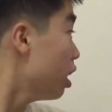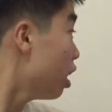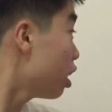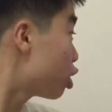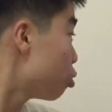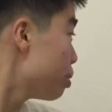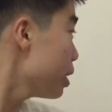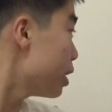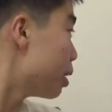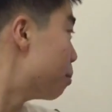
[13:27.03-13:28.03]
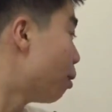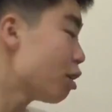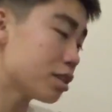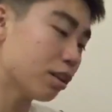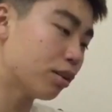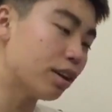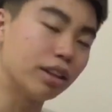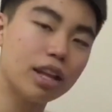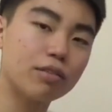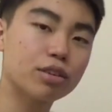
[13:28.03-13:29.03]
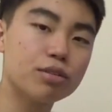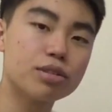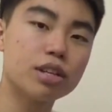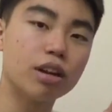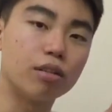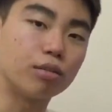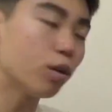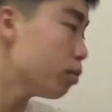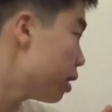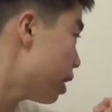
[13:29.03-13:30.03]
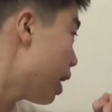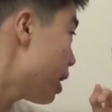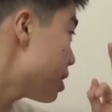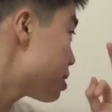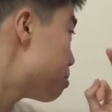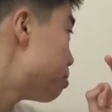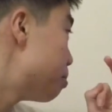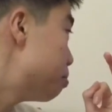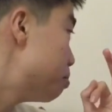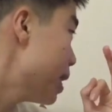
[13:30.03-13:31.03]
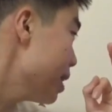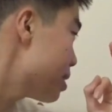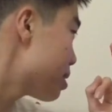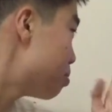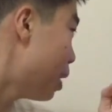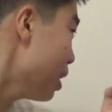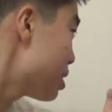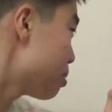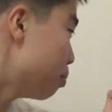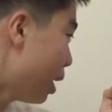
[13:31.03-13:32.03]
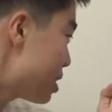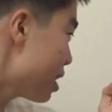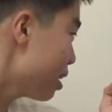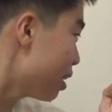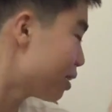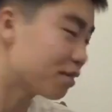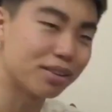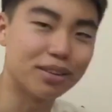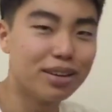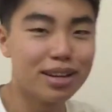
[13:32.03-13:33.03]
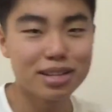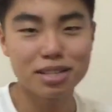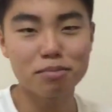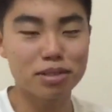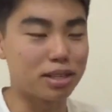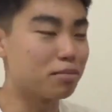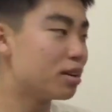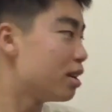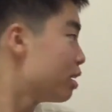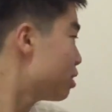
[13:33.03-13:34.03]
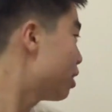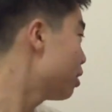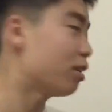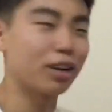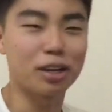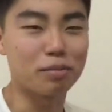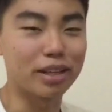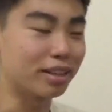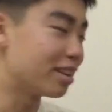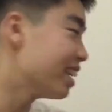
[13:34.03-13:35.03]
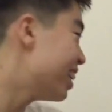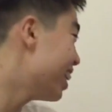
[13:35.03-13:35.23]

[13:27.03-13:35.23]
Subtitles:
Group E, Barcelona, Leverkusen, Roma, and Bate, I don't know, some team. They're not gonna make it.